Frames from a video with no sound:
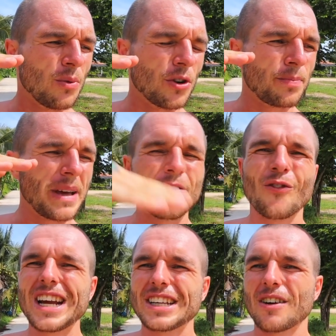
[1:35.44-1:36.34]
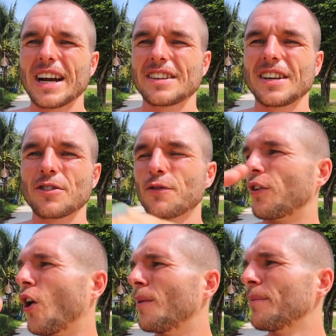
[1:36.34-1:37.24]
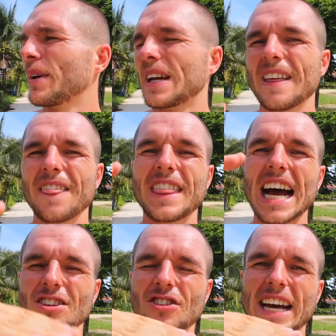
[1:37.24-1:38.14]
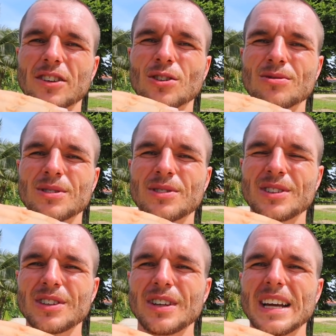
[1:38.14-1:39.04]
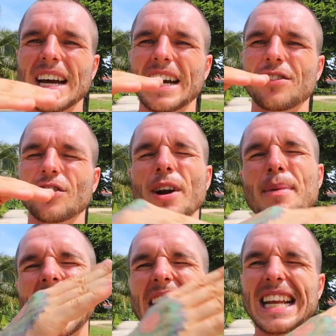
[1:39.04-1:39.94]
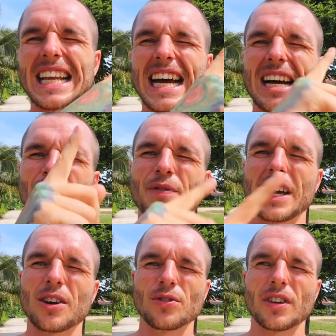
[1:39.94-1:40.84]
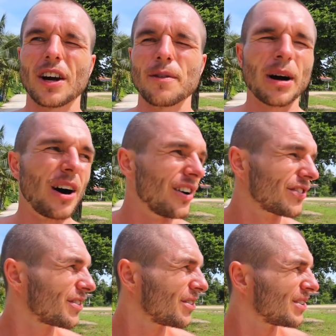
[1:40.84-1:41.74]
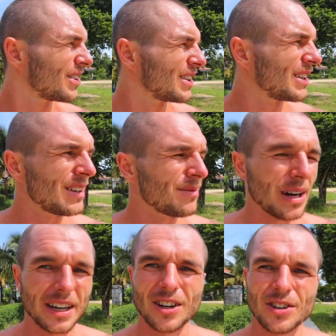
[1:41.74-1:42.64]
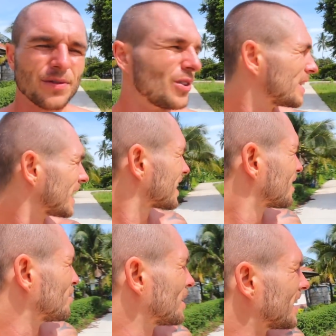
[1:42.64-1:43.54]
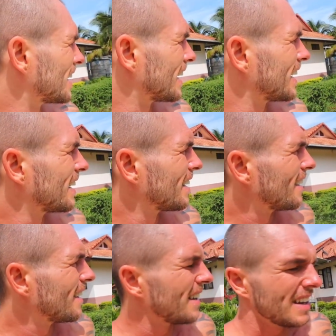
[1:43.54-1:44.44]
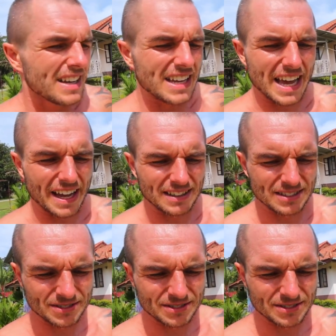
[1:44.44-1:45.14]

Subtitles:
was being redirected from that channel. And sorry about any loud vehicles that go past, but I can't avoid that completely. Yeah,